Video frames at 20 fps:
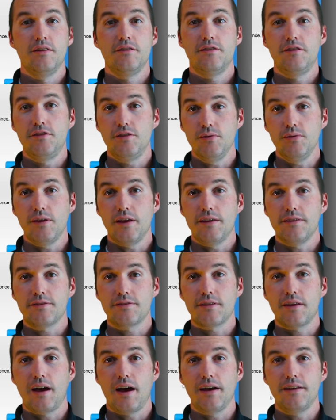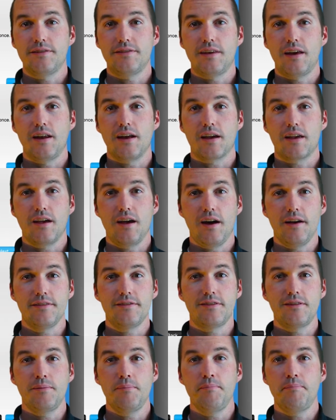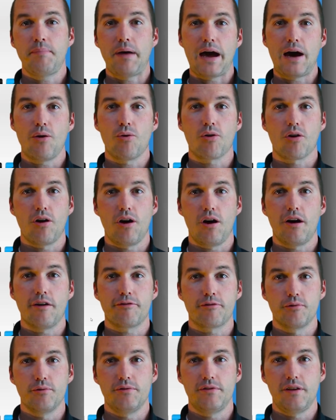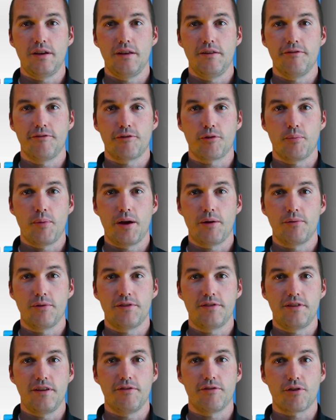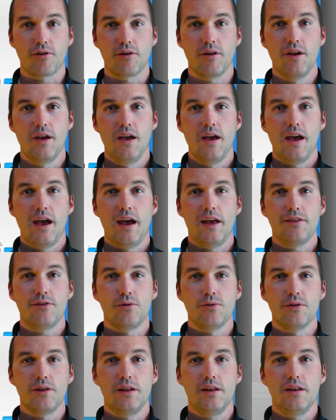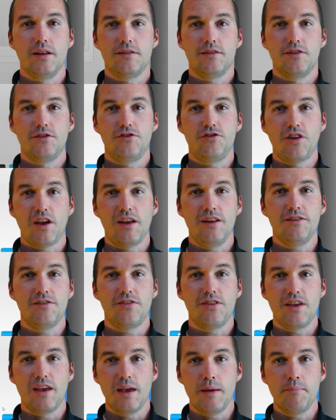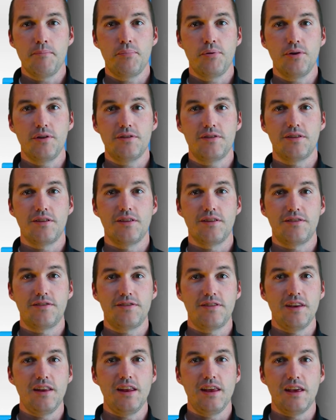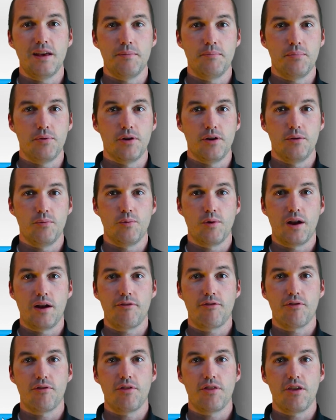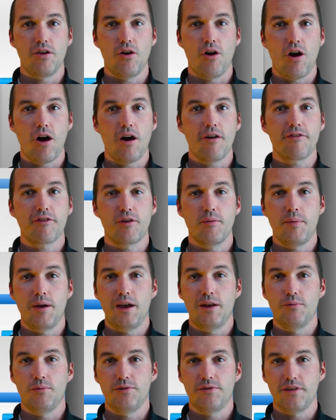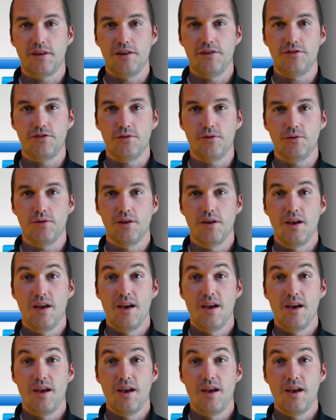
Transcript: To do this, I set a custom power off routine for my receiver and told it to change the input to the CD input whenever the off command was issued.